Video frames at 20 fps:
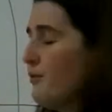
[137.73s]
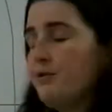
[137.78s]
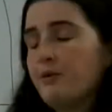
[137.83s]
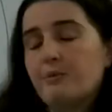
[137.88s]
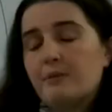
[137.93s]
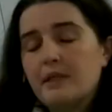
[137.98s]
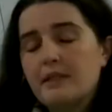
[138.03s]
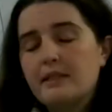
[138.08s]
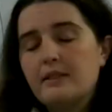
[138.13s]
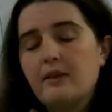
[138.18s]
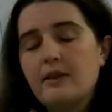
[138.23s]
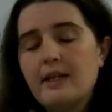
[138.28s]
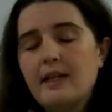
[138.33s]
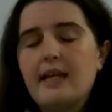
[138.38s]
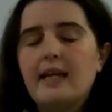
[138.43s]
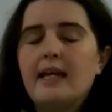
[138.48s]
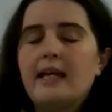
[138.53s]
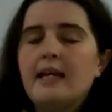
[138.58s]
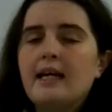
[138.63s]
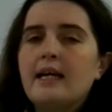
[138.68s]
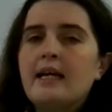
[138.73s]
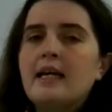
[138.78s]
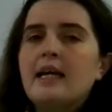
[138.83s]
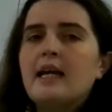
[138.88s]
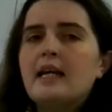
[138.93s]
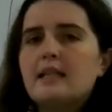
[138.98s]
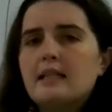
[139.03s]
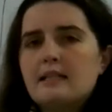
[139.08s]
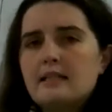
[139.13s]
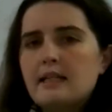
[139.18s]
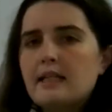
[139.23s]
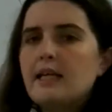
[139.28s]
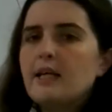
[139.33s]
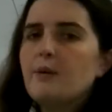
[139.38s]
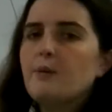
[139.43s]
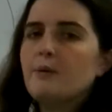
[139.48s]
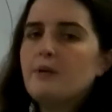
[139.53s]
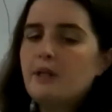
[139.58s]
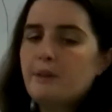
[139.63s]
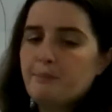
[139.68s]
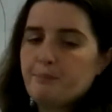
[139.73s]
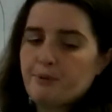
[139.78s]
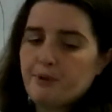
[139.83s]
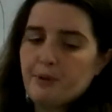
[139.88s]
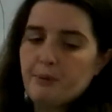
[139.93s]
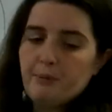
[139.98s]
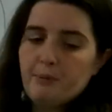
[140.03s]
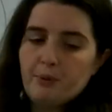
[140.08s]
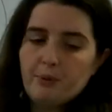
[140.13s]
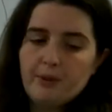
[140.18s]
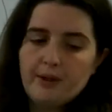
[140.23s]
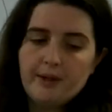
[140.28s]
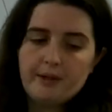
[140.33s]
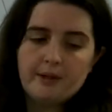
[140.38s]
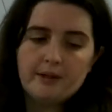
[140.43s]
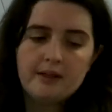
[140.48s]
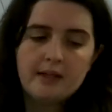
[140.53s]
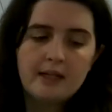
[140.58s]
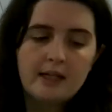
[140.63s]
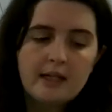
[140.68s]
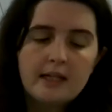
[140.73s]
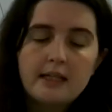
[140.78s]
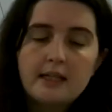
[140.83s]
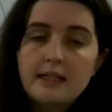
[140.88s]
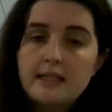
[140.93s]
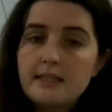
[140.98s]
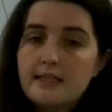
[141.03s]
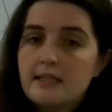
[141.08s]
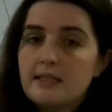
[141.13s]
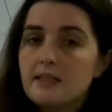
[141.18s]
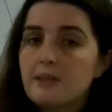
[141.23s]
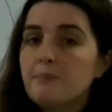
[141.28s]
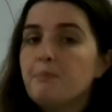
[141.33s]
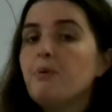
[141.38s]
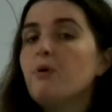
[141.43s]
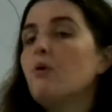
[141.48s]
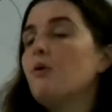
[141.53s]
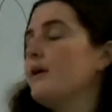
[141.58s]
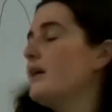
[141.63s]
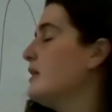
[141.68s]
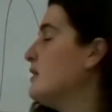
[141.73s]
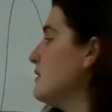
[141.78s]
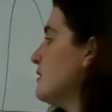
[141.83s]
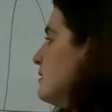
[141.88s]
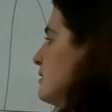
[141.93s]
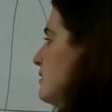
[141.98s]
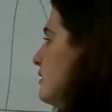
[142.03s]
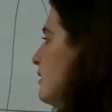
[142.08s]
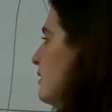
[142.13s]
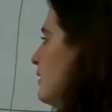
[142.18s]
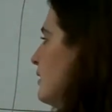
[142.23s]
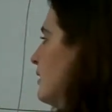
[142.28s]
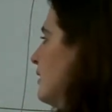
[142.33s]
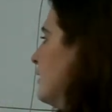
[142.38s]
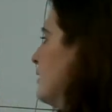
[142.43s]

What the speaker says: from this line here, this equilibrium point. This is the point